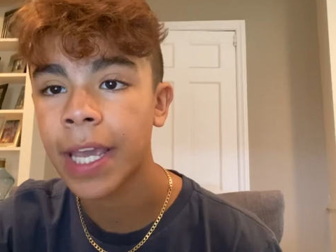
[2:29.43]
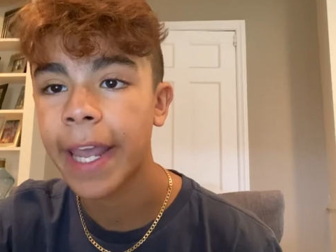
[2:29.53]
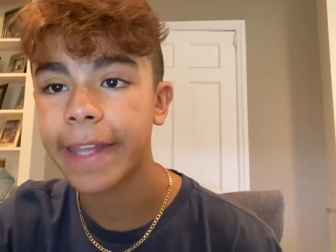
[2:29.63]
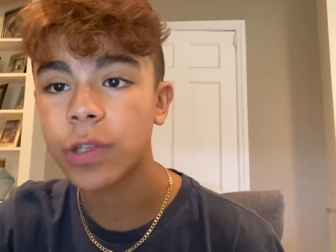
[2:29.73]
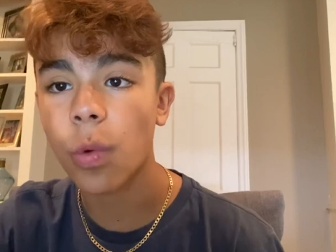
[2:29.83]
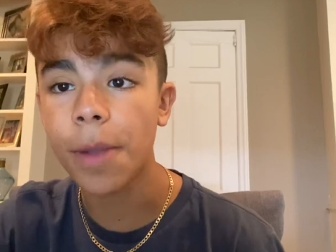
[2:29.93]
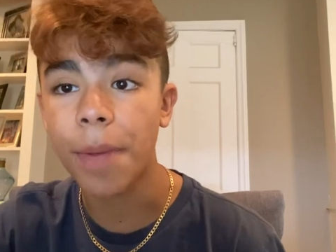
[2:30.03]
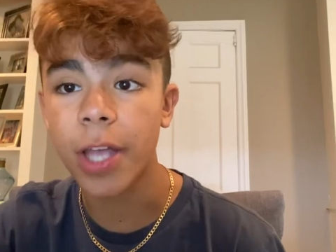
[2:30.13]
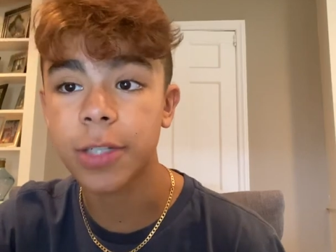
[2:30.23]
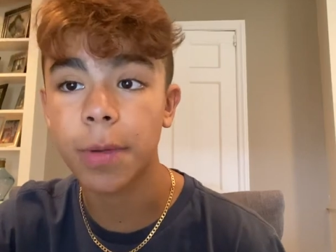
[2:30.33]
It's
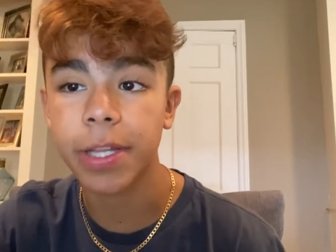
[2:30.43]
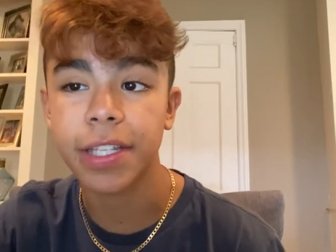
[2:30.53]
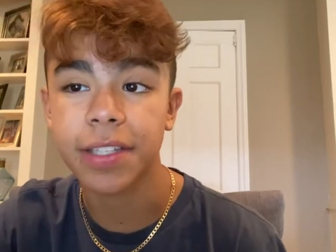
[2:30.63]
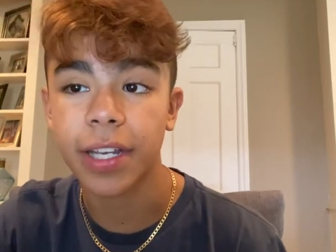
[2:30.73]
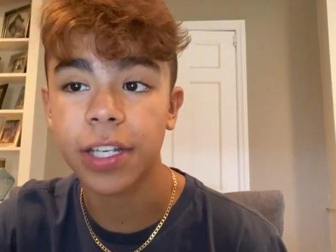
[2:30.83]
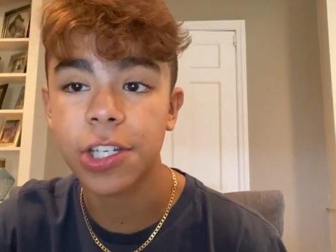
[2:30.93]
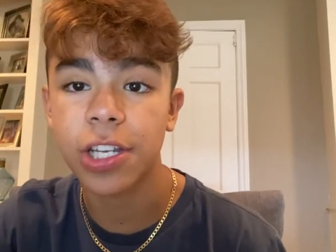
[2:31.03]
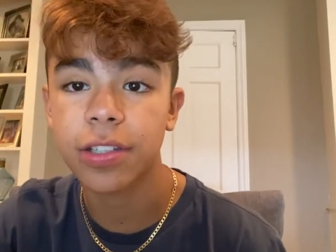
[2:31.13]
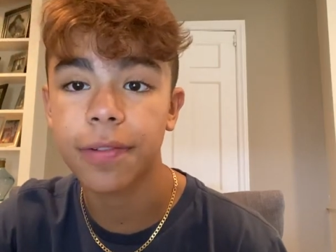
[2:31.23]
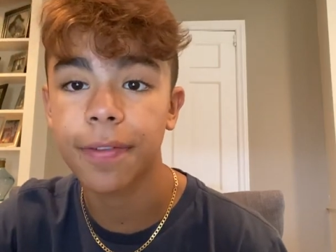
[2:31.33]
quite possible that the second
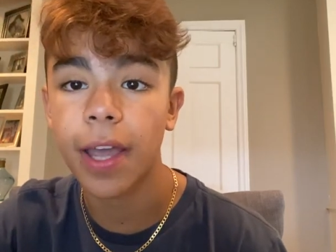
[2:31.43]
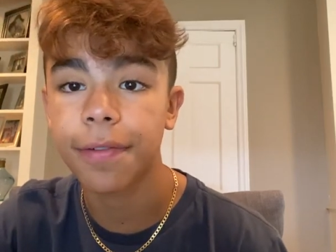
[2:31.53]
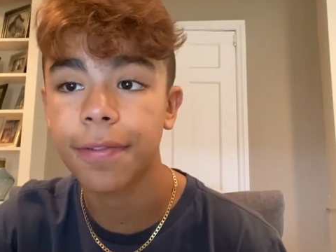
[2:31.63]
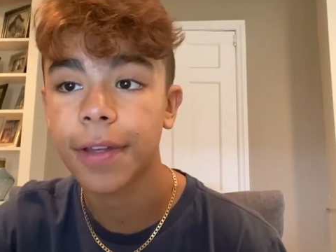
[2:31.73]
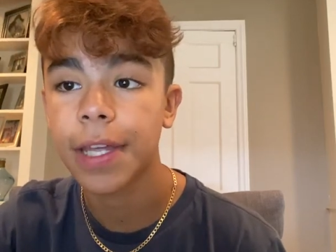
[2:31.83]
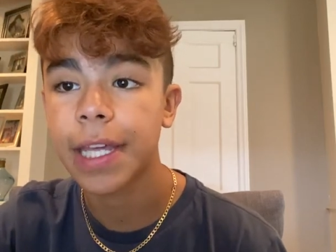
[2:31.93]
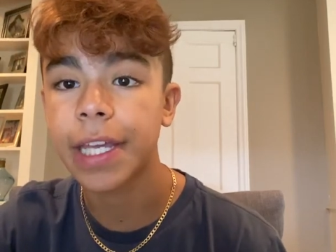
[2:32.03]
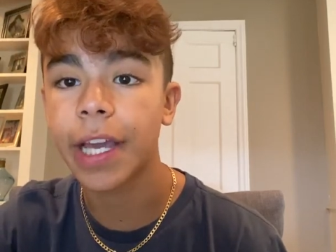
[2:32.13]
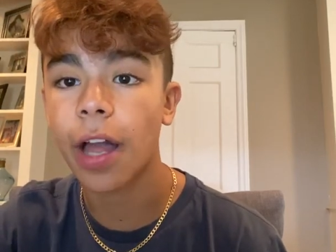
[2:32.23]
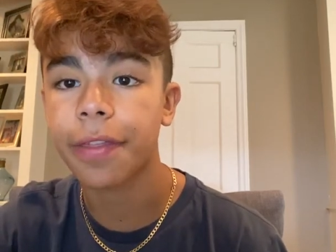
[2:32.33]
chance of life
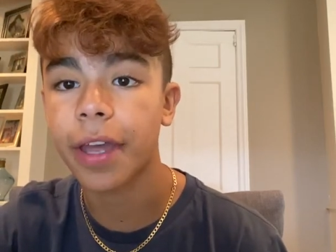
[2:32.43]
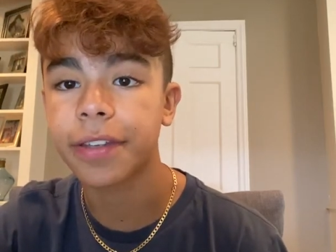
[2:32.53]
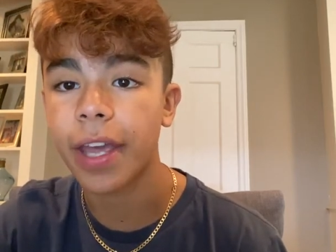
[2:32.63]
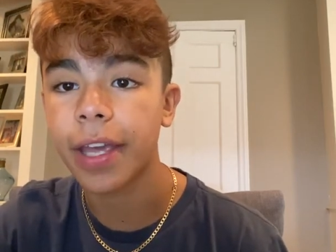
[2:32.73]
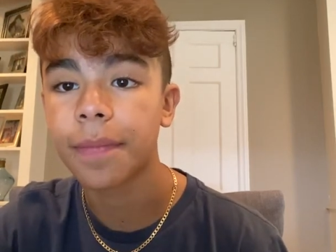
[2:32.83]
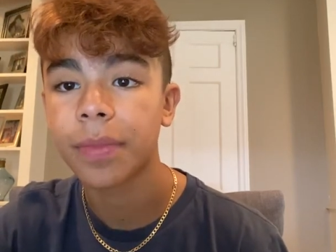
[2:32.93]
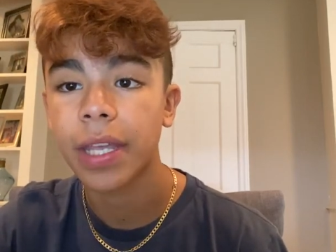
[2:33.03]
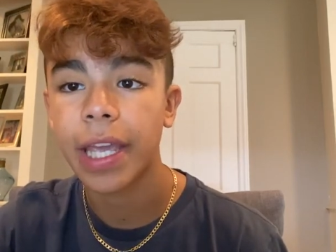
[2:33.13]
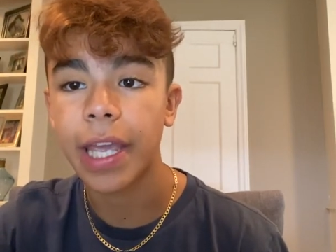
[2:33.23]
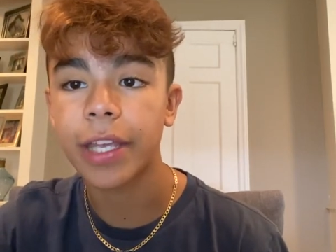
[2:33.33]
he got that day
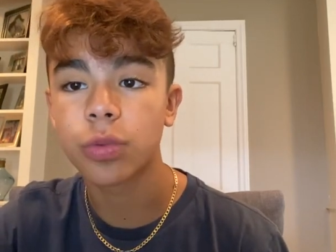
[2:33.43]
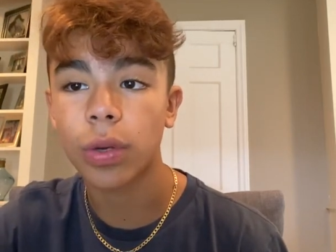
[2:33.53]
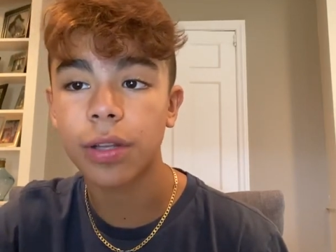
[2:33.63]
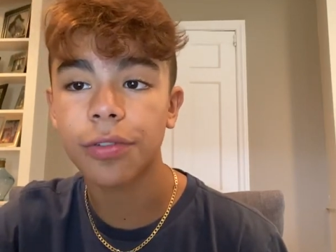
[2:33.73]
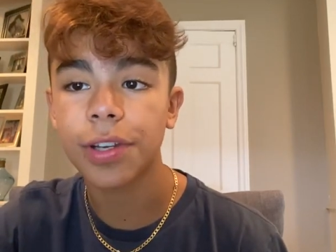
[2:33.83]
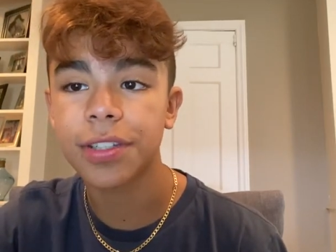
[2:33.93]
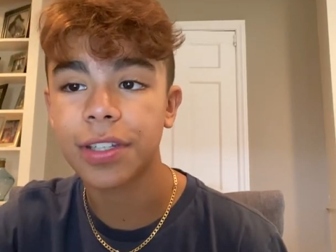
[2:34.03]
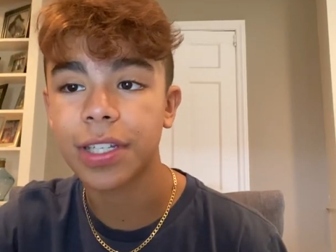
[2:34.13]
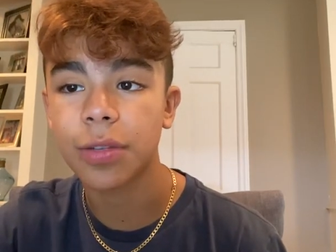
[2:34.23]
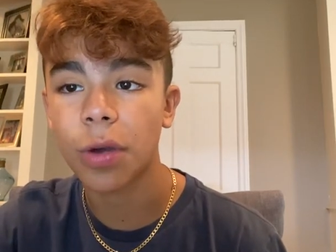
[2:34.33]
is one of the
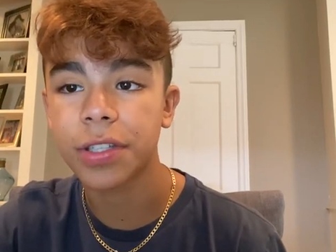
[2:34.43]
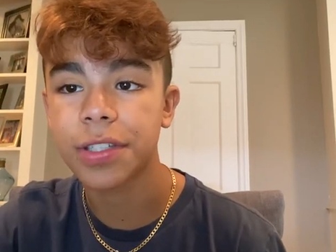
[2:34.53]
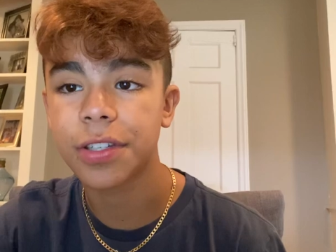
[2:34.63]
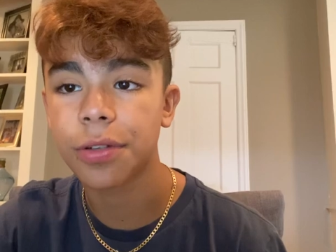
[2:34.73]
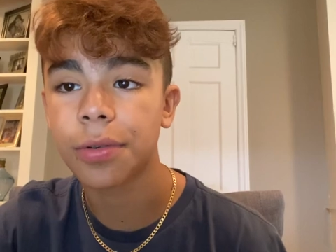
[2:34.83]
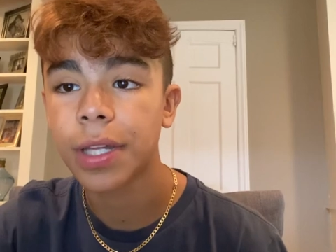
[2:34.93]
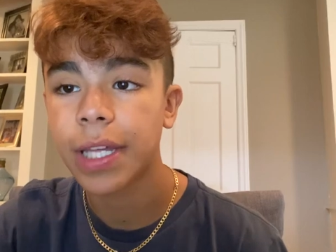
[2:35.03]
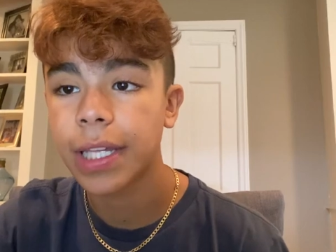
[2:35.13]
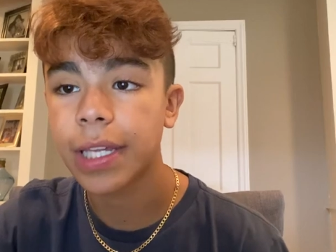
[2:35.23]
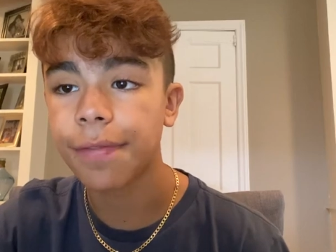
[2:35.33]
reasons he wants to
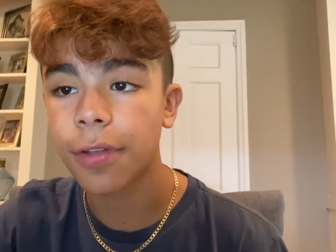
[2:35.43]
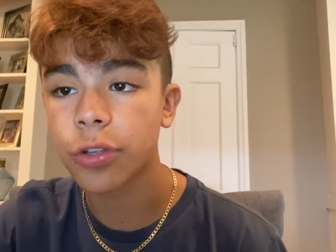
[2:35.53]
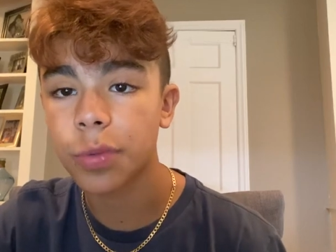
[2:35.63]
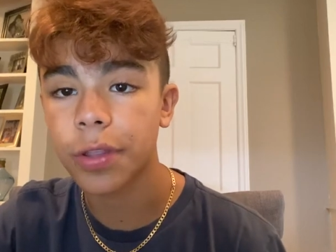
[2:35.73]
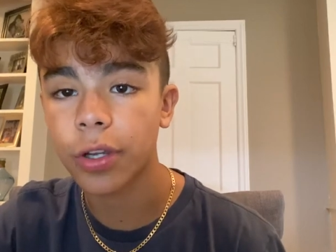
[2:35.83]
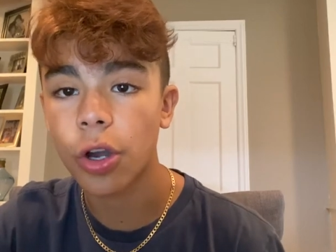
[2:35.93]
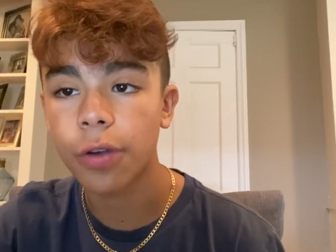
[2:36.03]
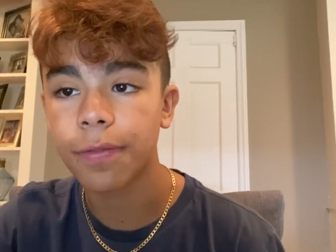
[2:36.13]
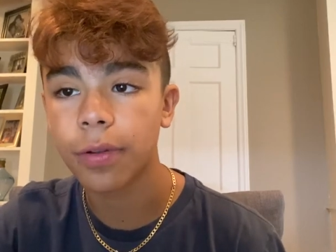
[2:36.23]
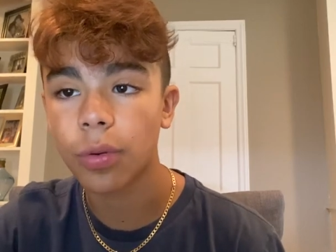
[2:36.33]
give those with
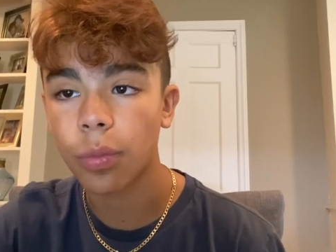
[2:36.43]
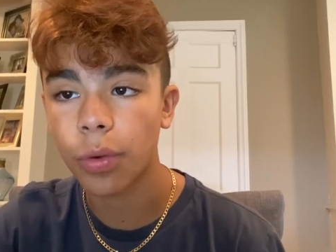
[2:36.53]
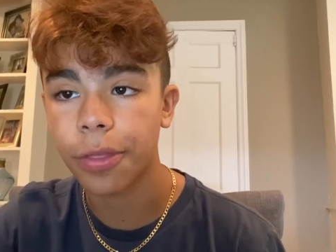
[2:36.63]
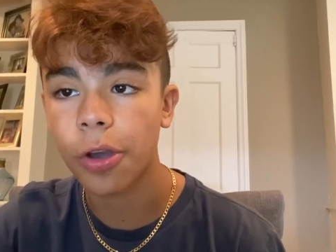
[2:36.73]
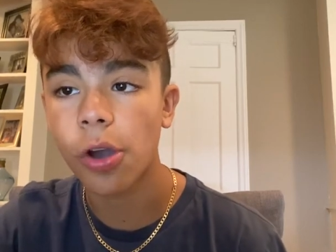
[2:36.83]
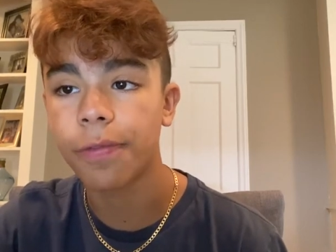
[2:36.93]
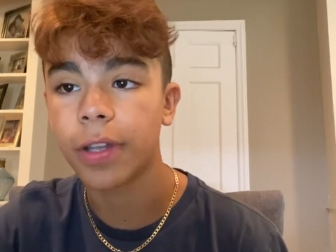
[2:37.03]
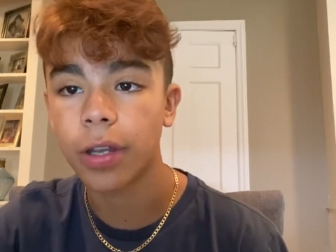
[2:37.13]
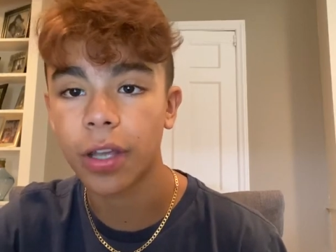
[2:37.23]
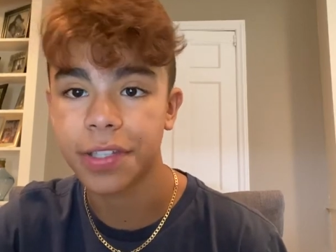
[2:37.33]

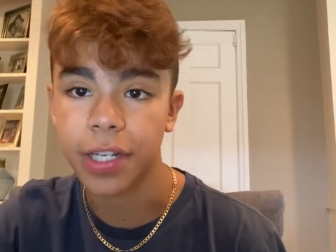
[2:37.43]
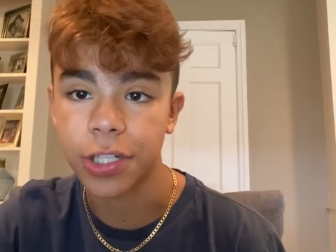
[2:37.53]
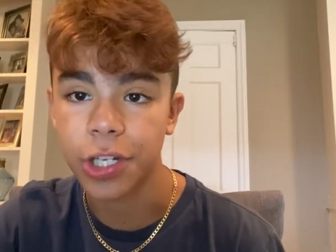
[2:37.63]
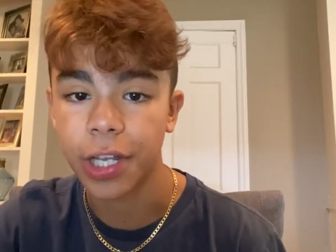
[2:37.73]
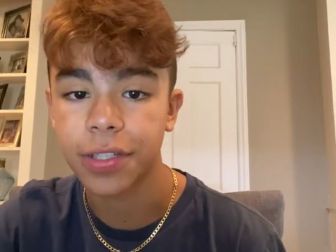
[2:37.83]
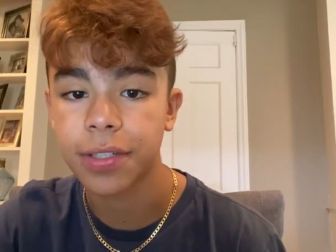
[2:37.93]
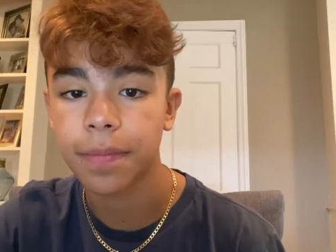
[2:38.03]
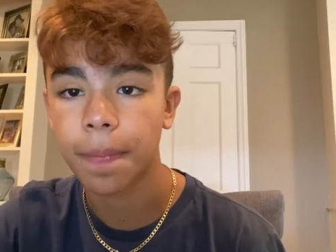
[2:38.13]
COVID a second chance,